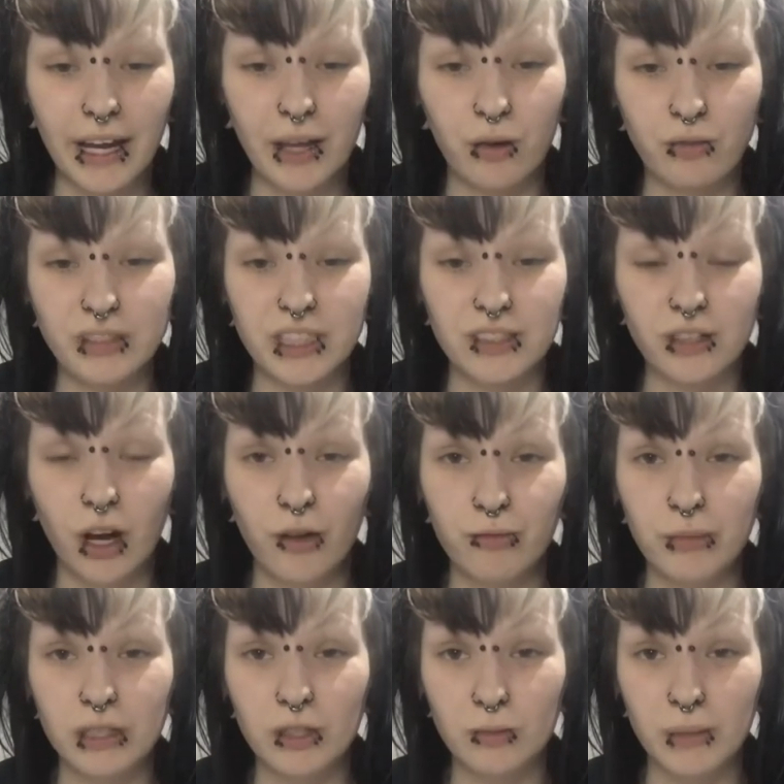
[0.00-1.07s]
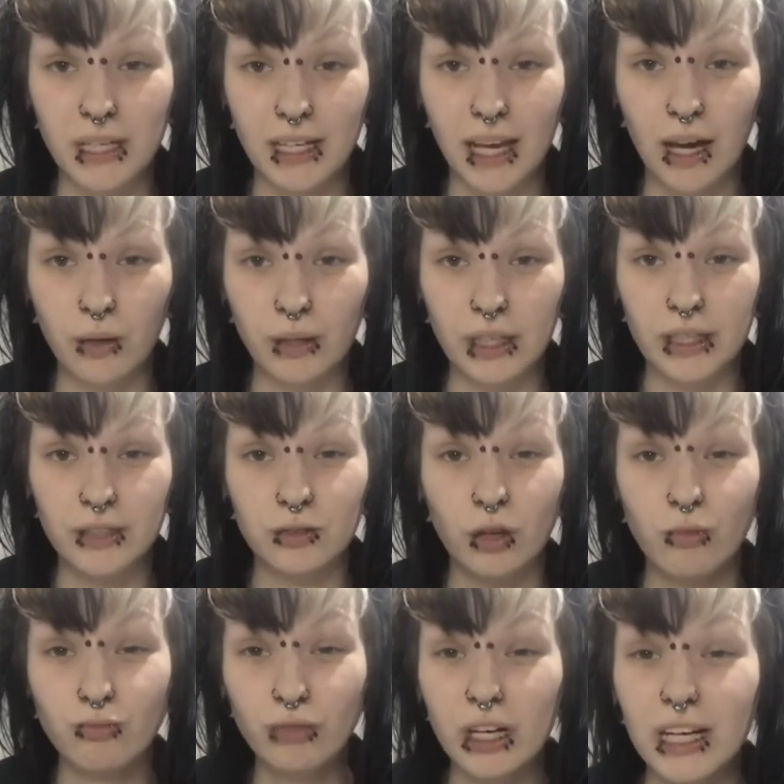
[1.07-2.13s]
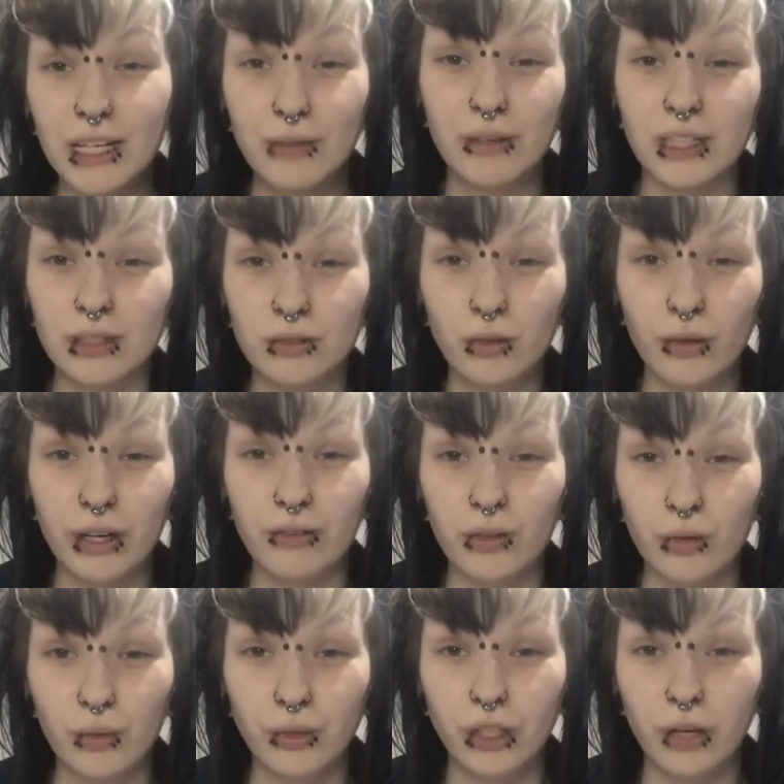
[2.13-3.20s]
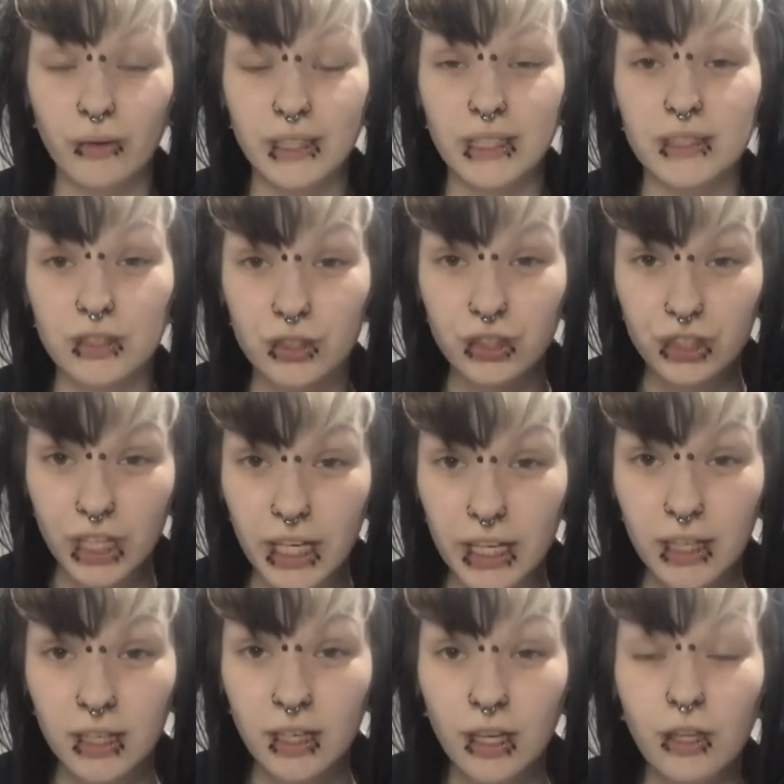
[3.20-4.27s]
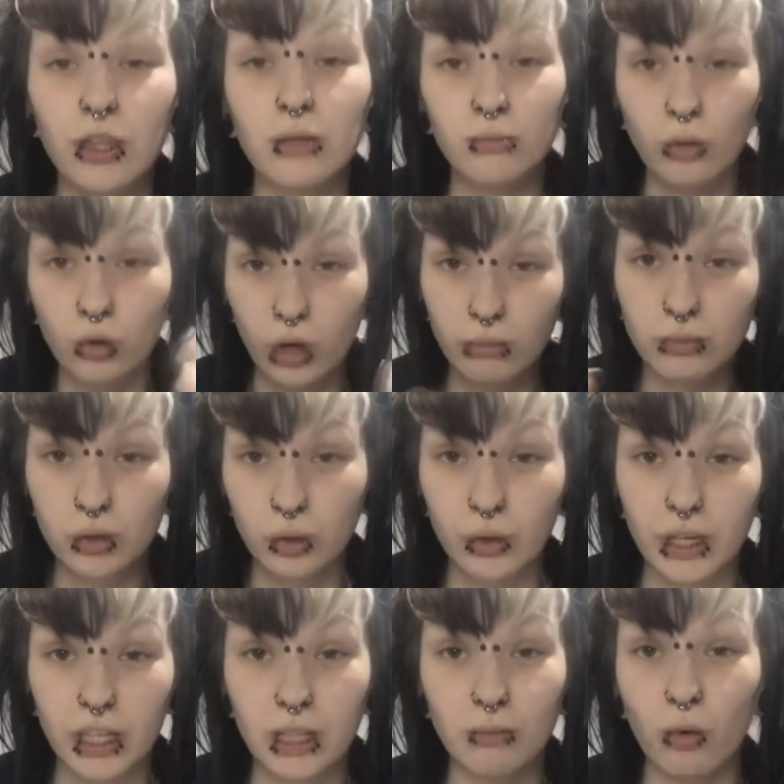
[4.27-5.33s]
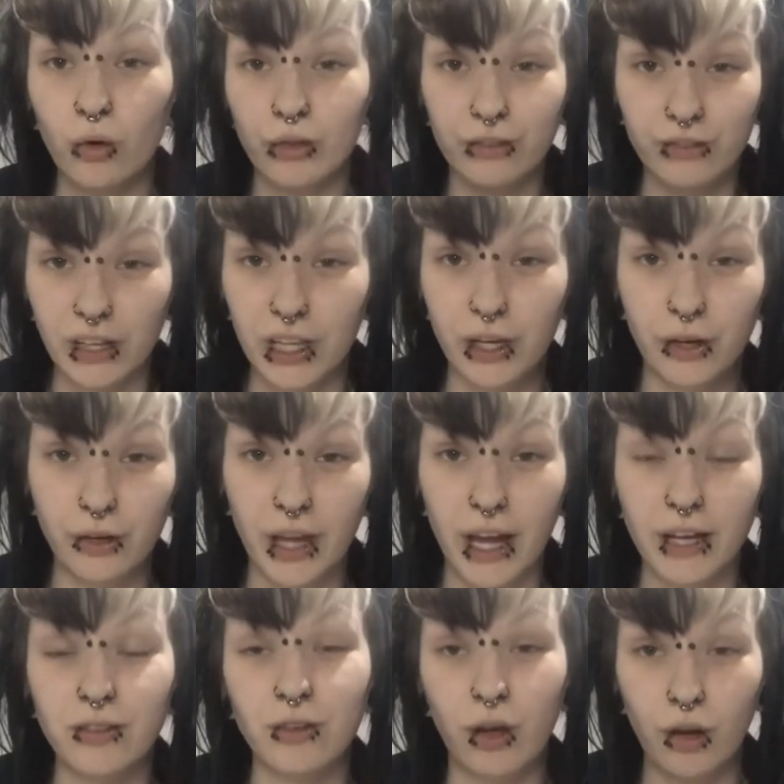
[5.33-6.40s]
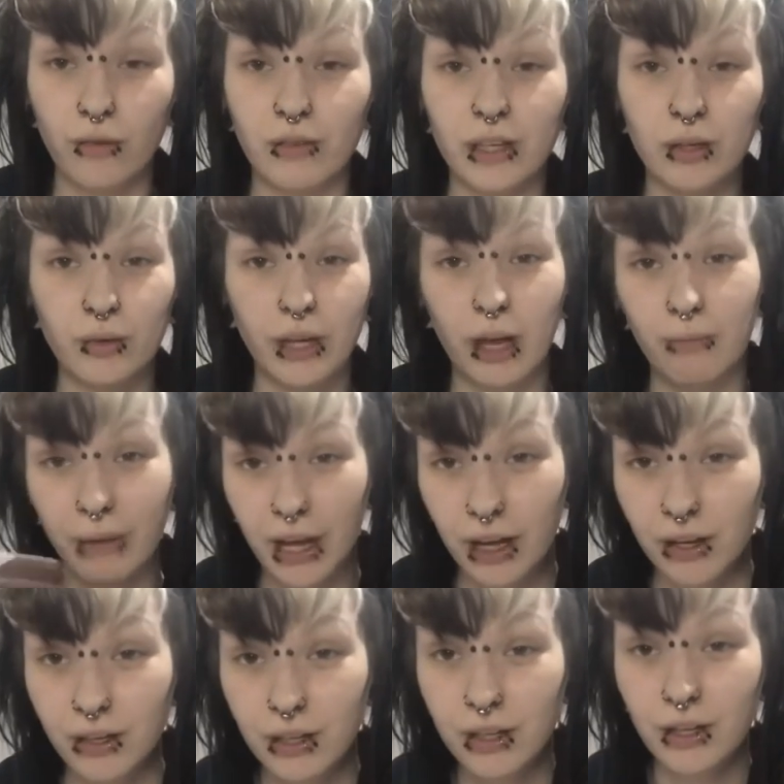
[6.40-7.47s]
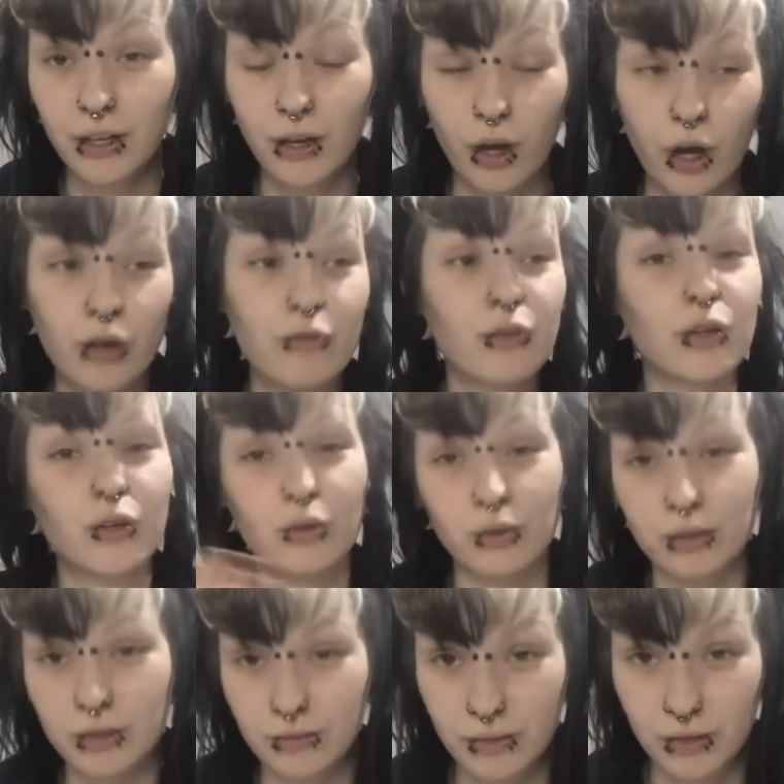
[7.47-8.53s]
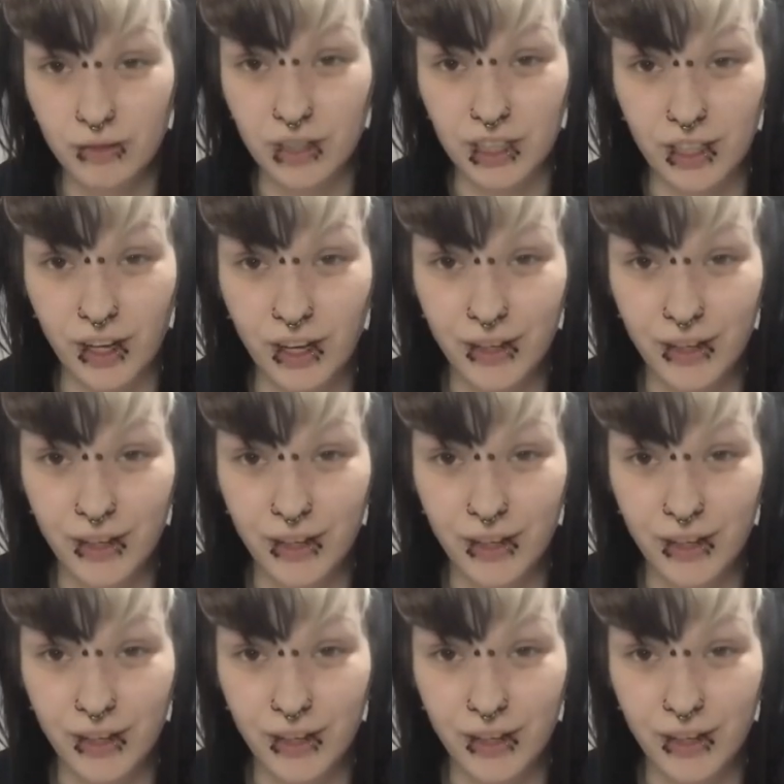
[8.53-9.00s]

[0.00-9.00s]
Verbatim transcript: and obviously it's hard for me to speak loudly so I'm really really sorry if the audio in this is shit. The more I'm talking the more it's feeling okay so hopefully it'll get better over the course of the video.